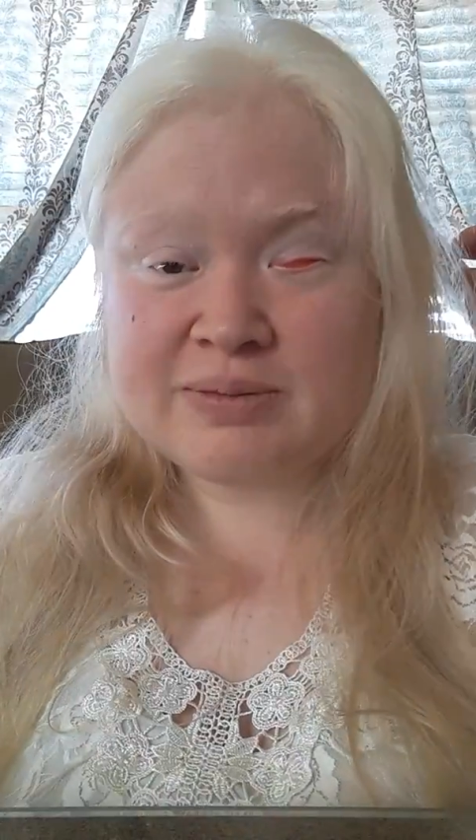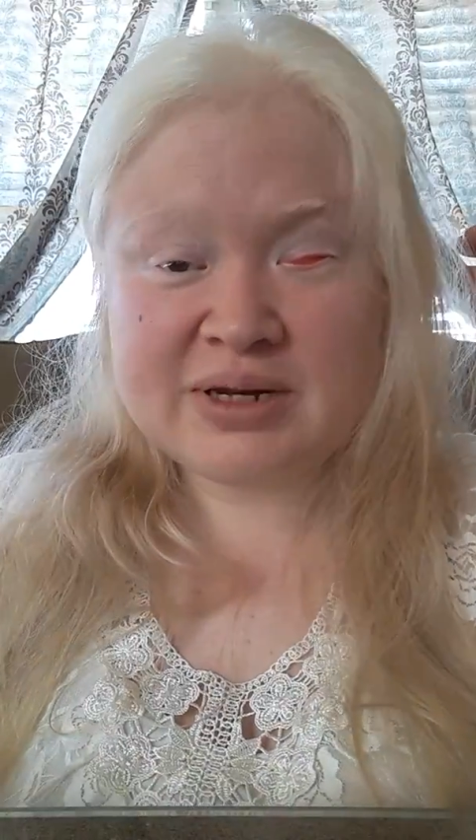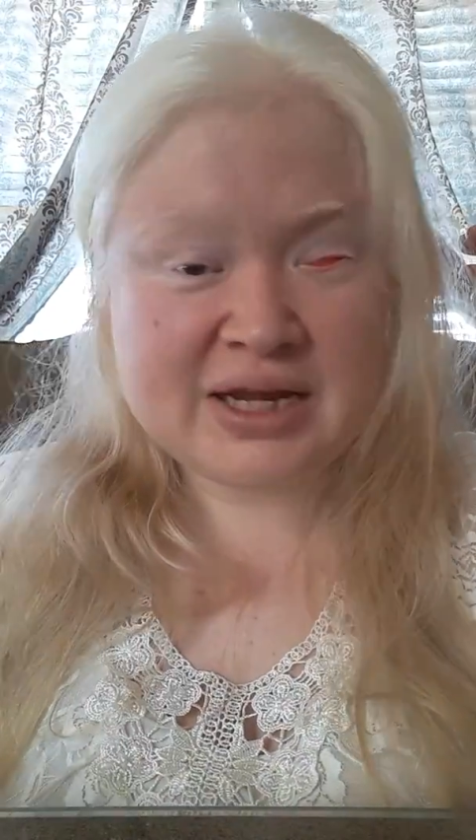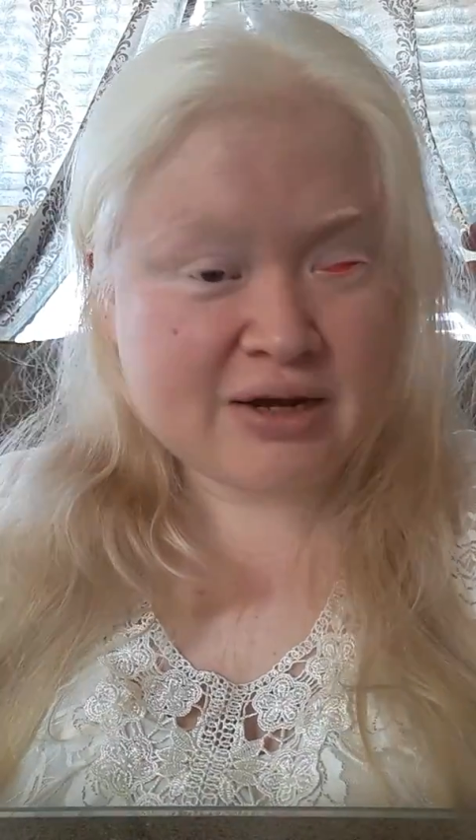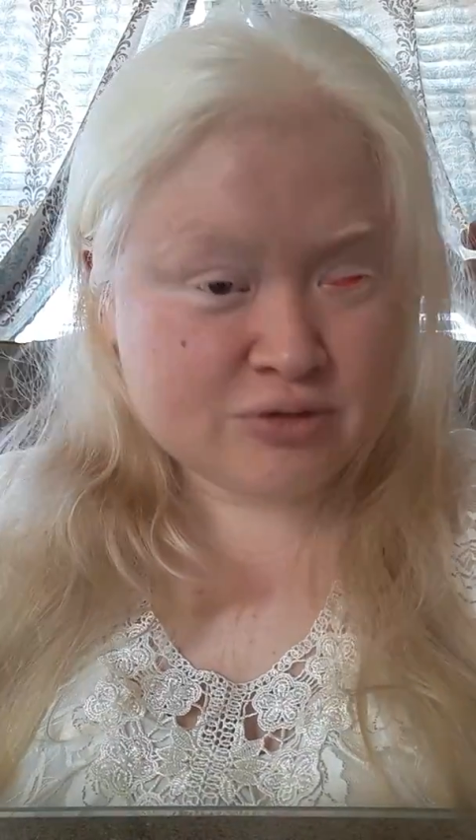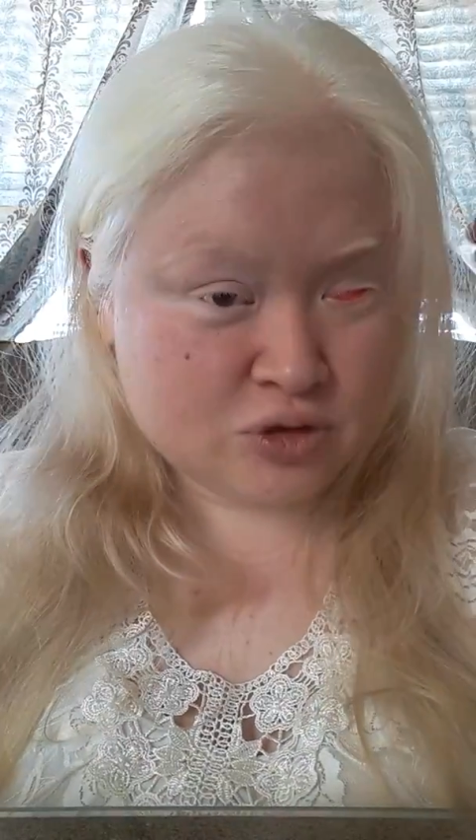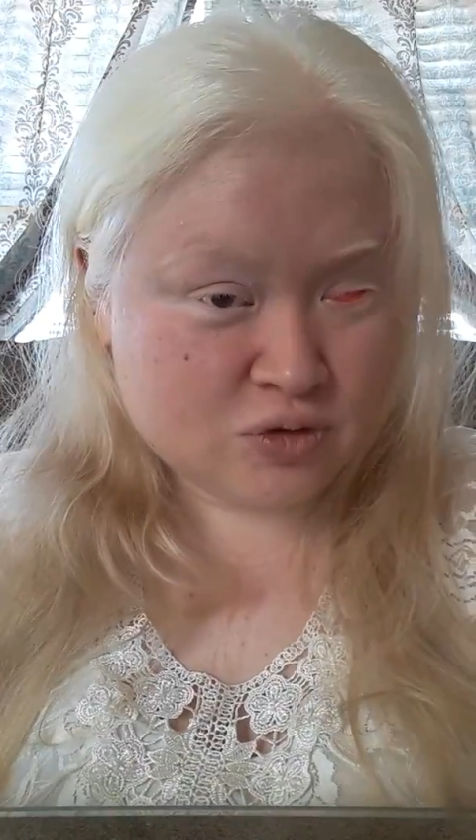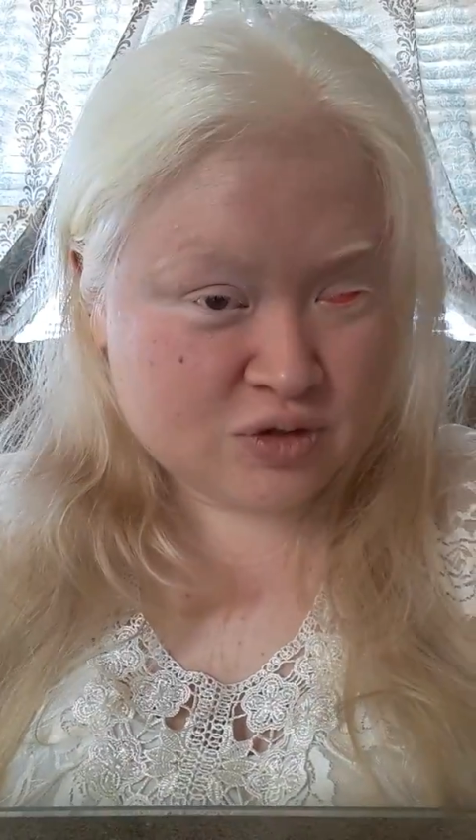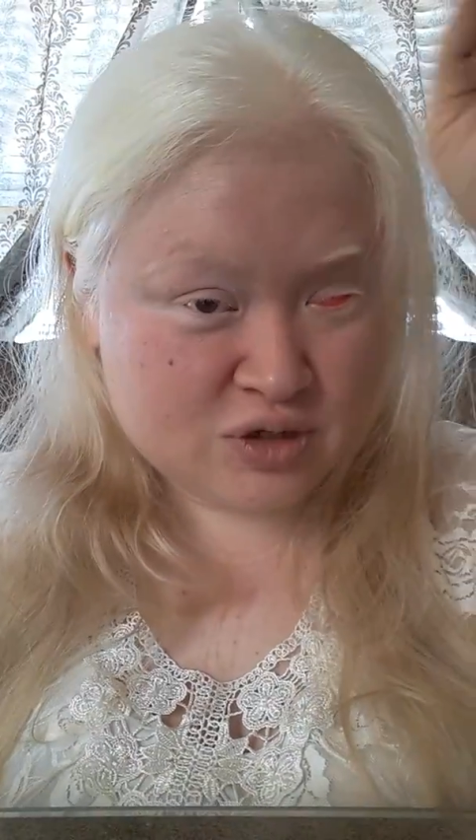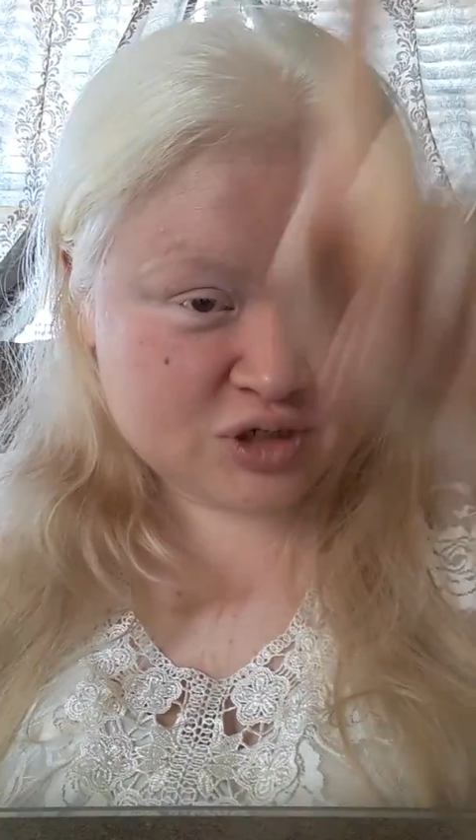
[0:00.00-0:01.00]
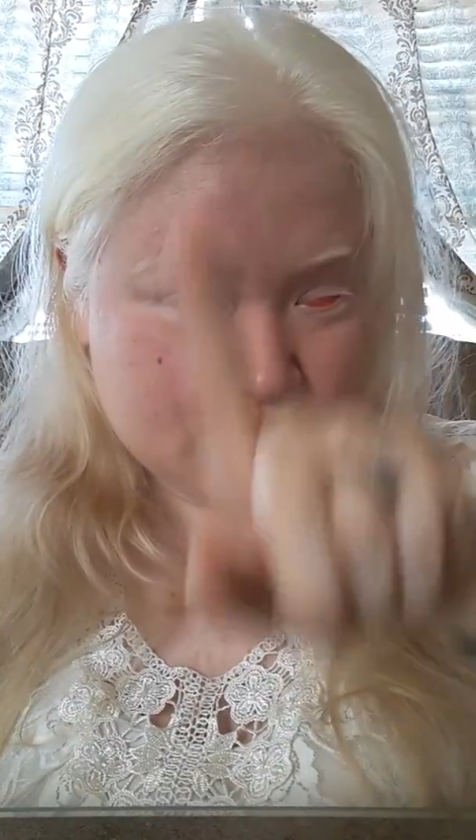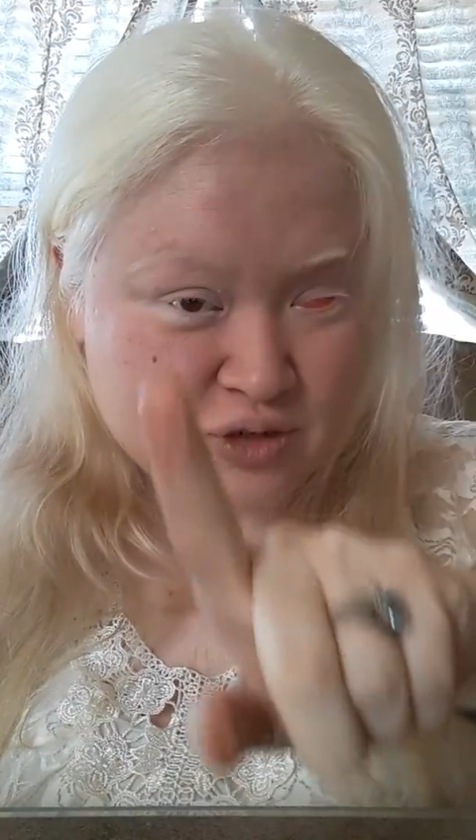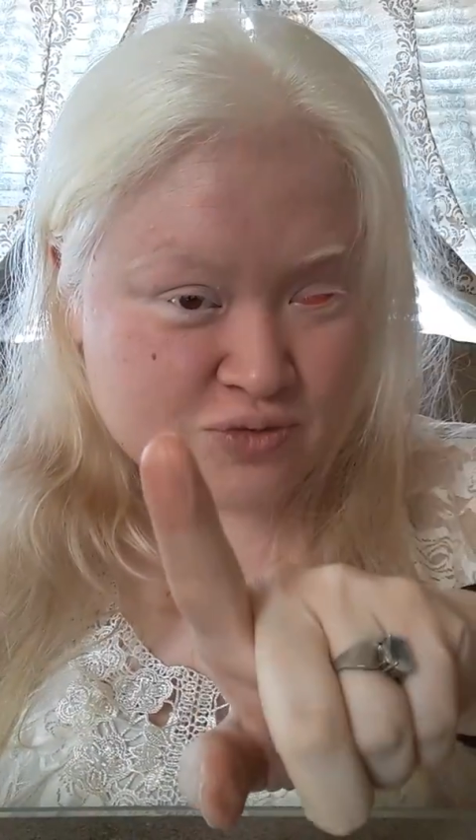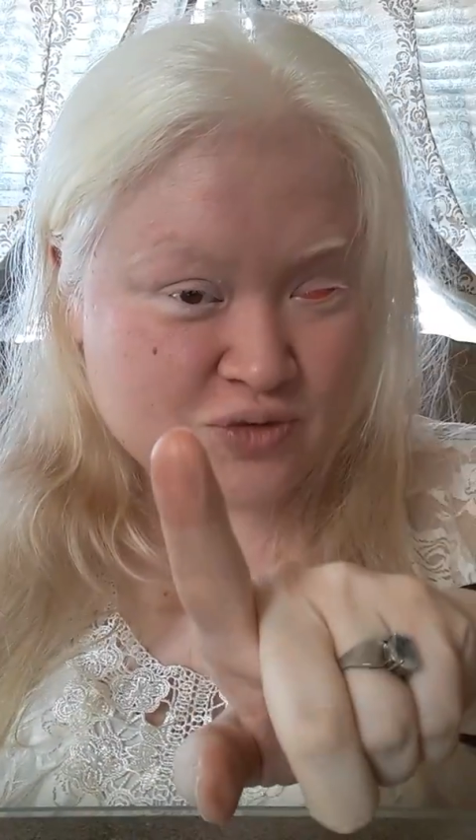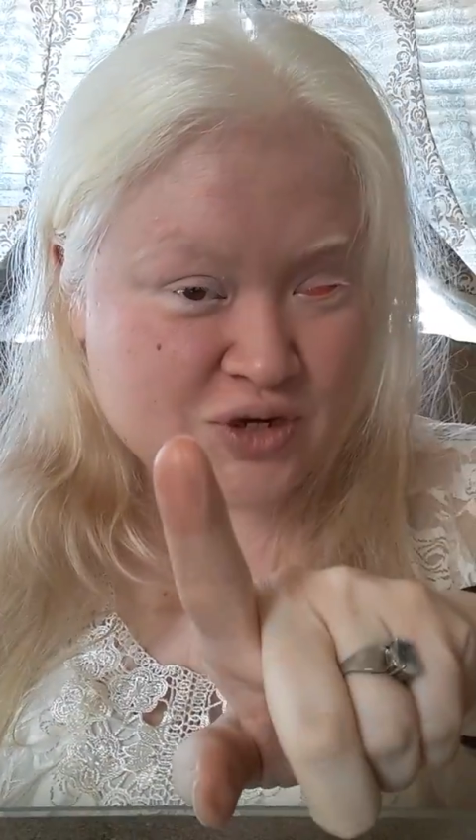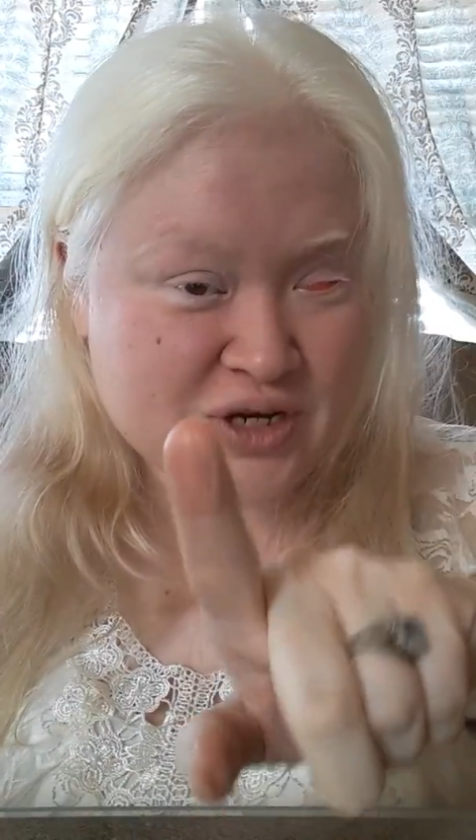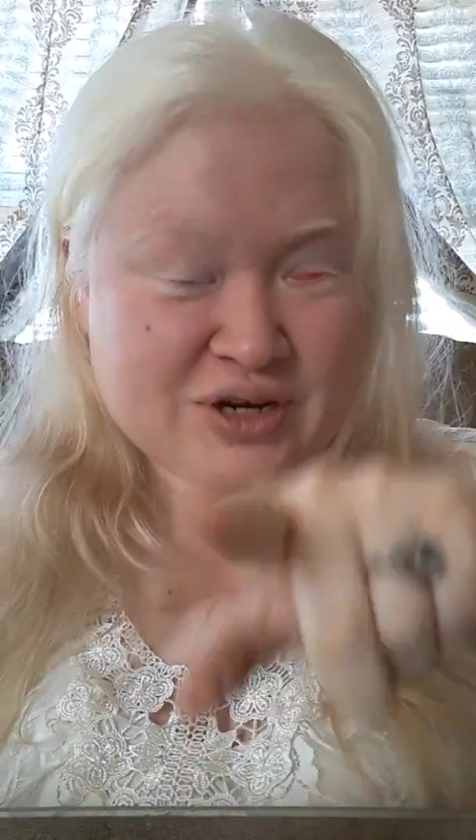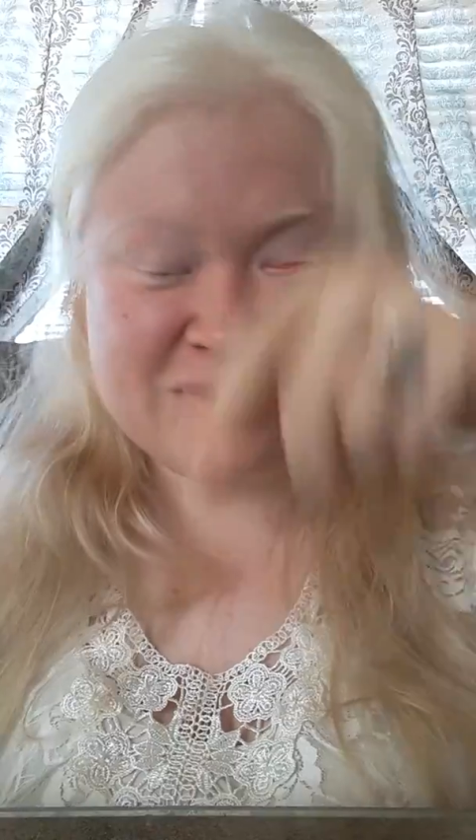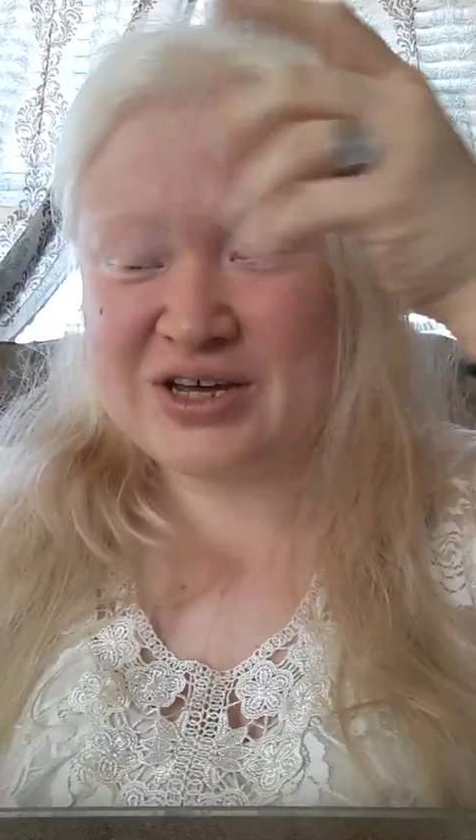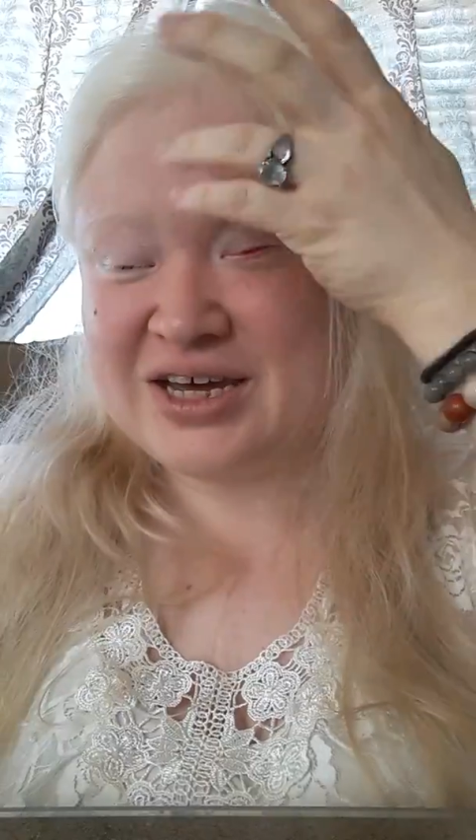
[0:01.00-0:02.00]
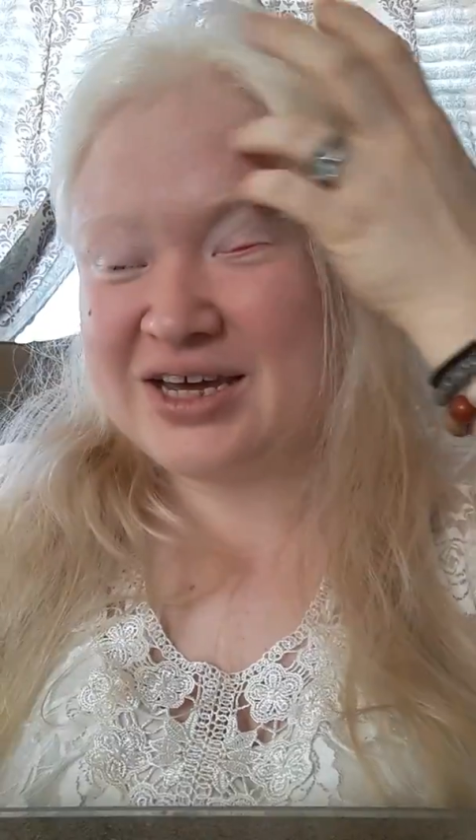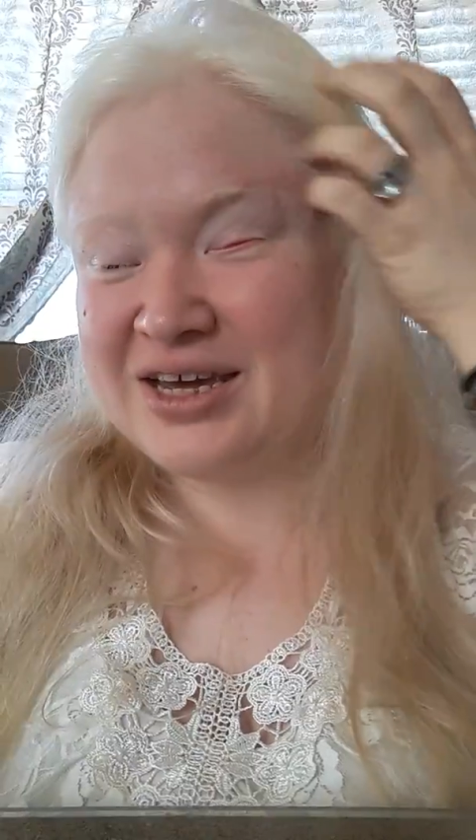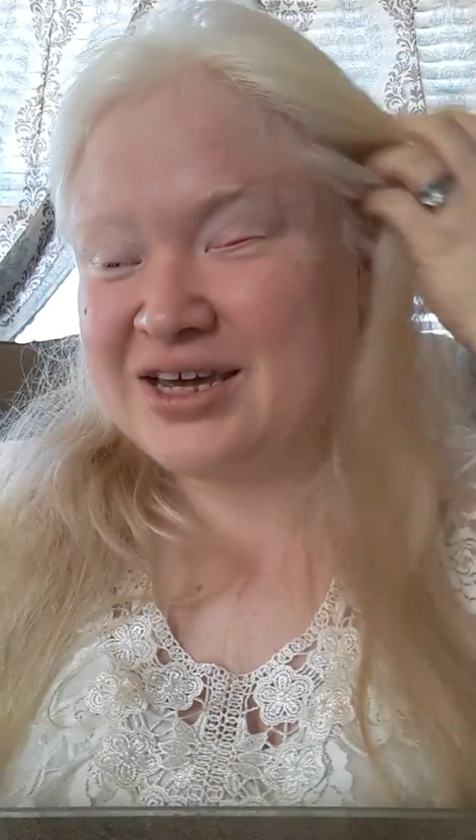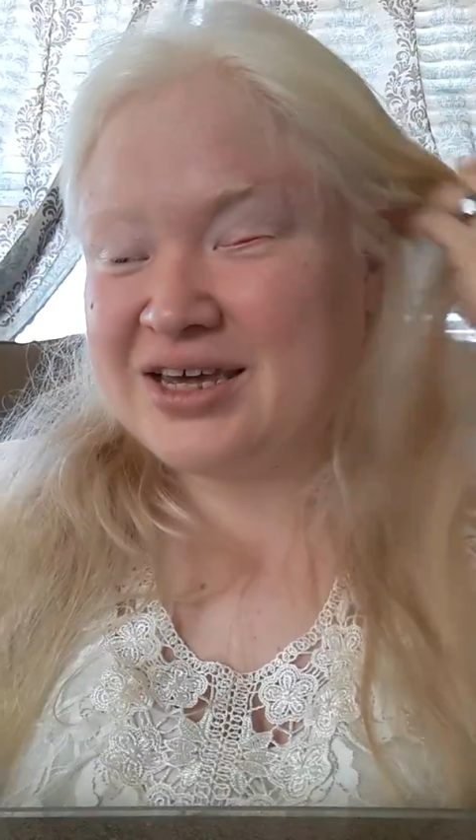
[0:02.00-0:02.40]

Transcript: but now it's only just one, okay?